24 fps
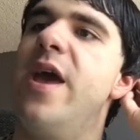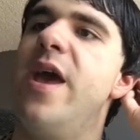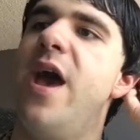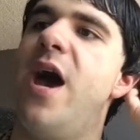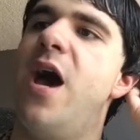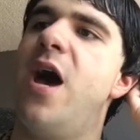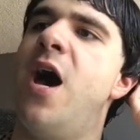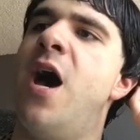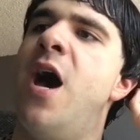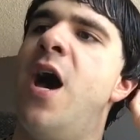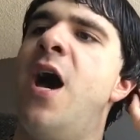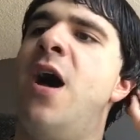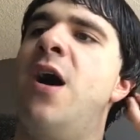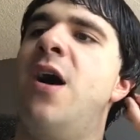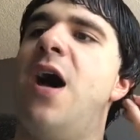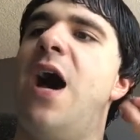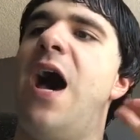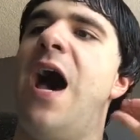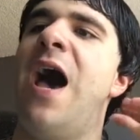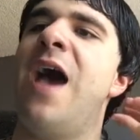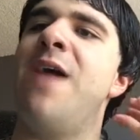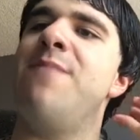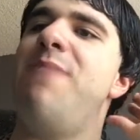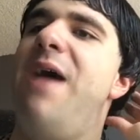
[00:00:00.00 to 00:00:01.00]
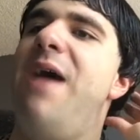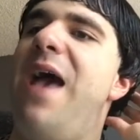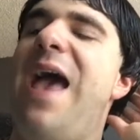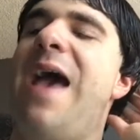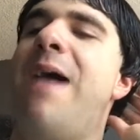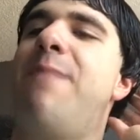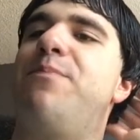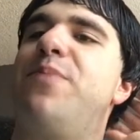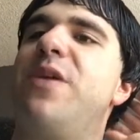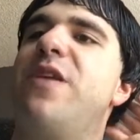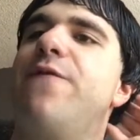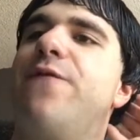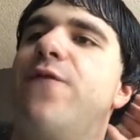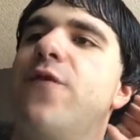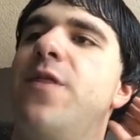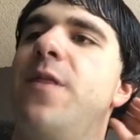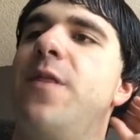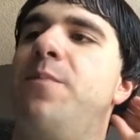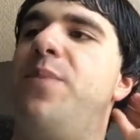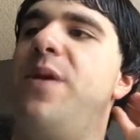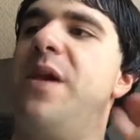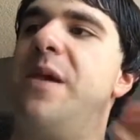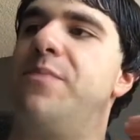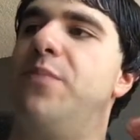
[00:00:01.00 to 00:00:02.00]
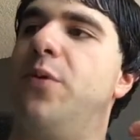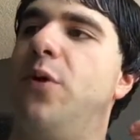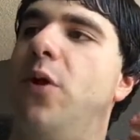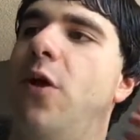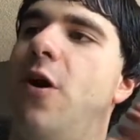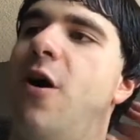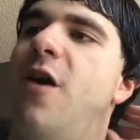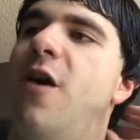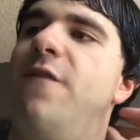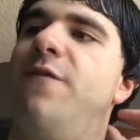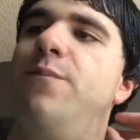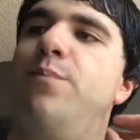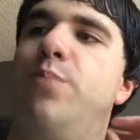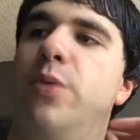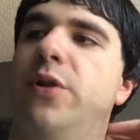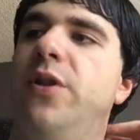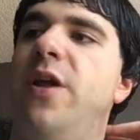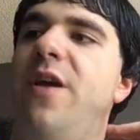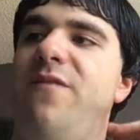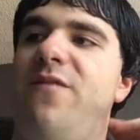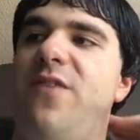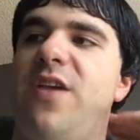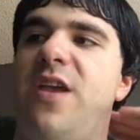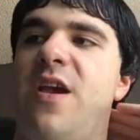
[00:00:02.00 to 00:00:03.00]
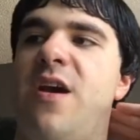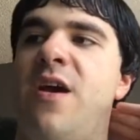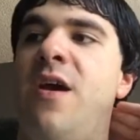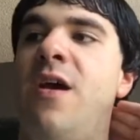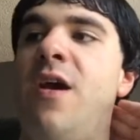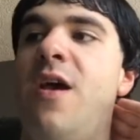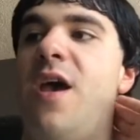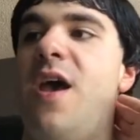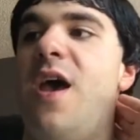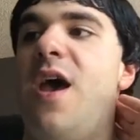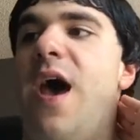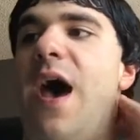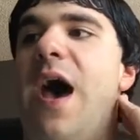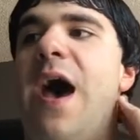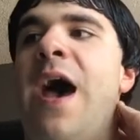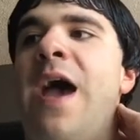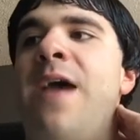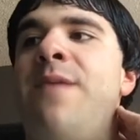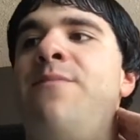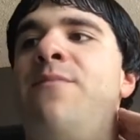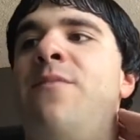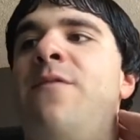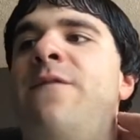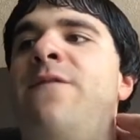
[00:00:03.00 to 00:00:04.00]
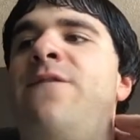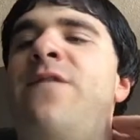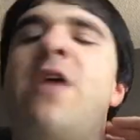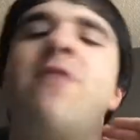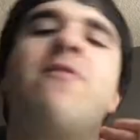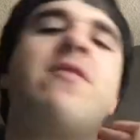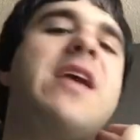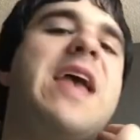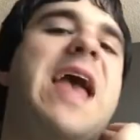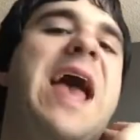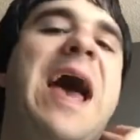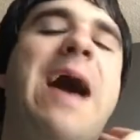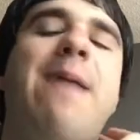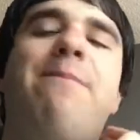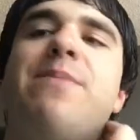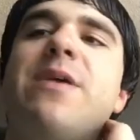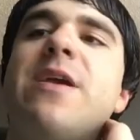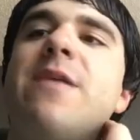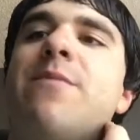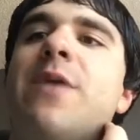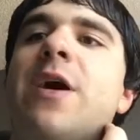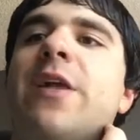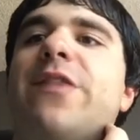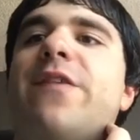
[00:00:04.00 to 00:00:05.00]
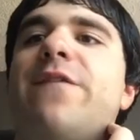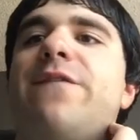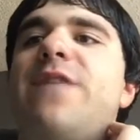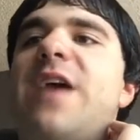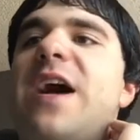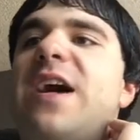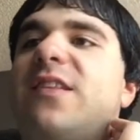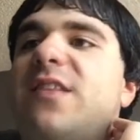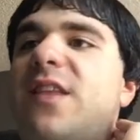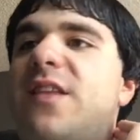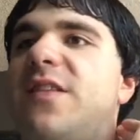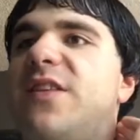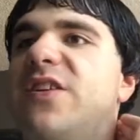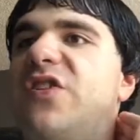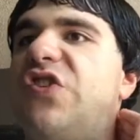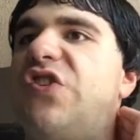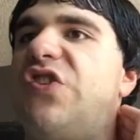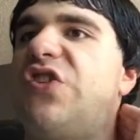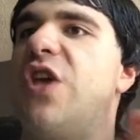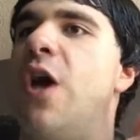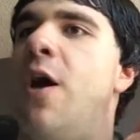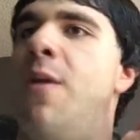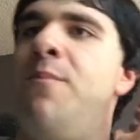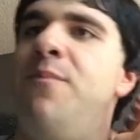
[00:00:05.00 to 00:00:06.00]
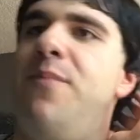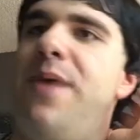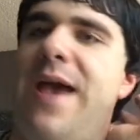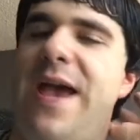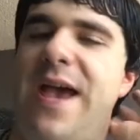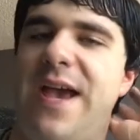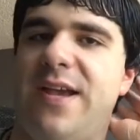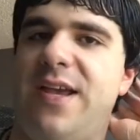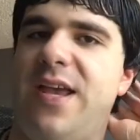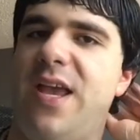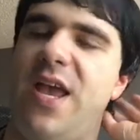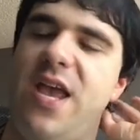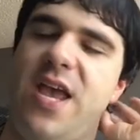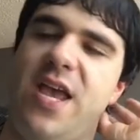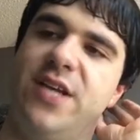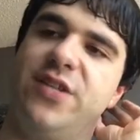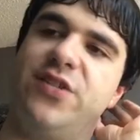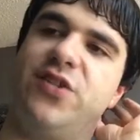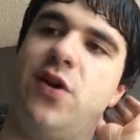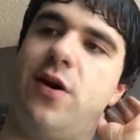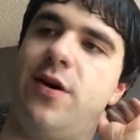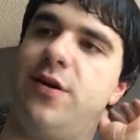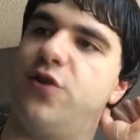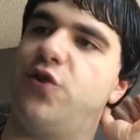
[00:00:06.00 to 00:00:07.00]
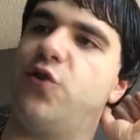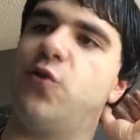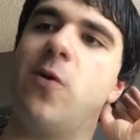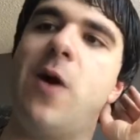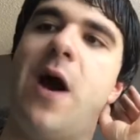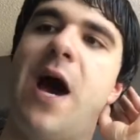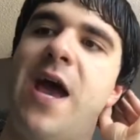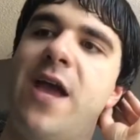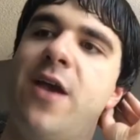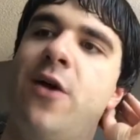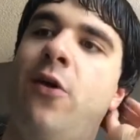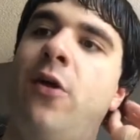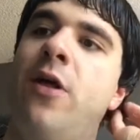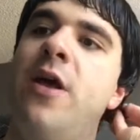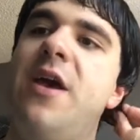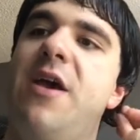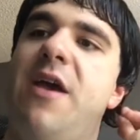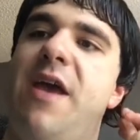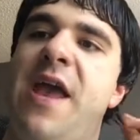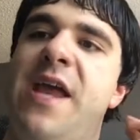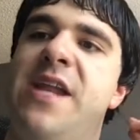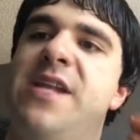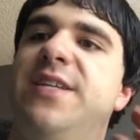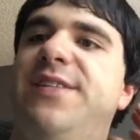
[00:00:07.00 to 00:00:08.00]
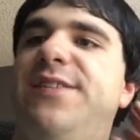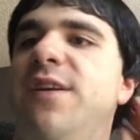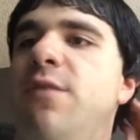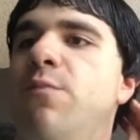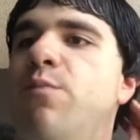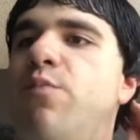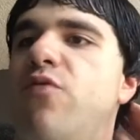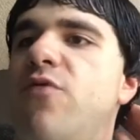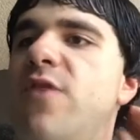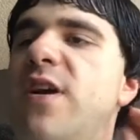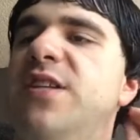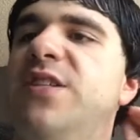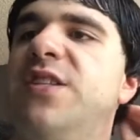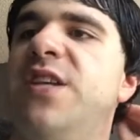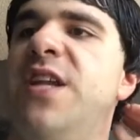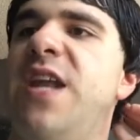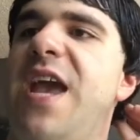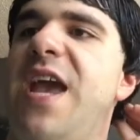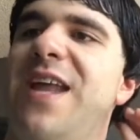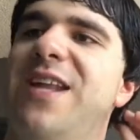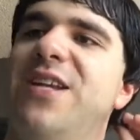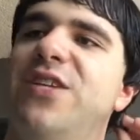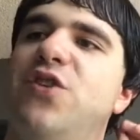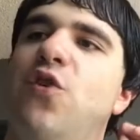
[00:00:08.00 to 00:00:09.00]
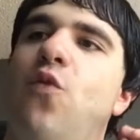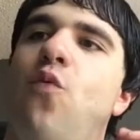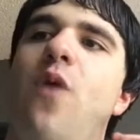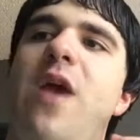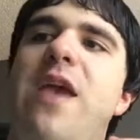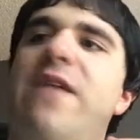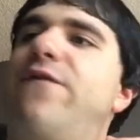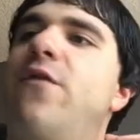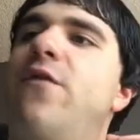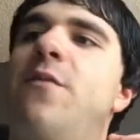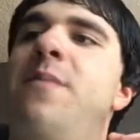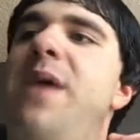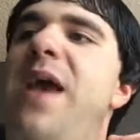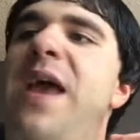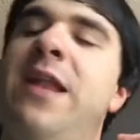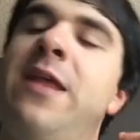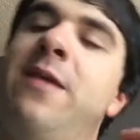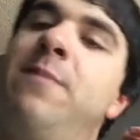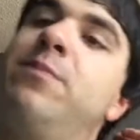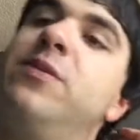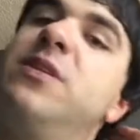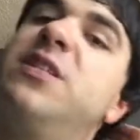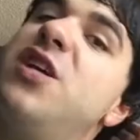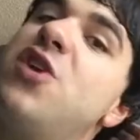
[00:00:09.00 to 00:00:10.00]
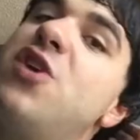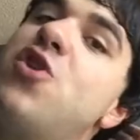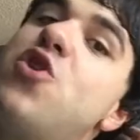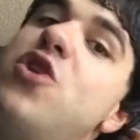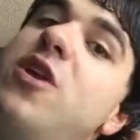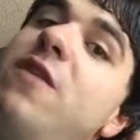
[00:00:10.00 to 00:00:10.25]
I'm happy for the people of Bolivia. I'm very happy about the fact that the scumbag is on trial and is in prison and is away from any position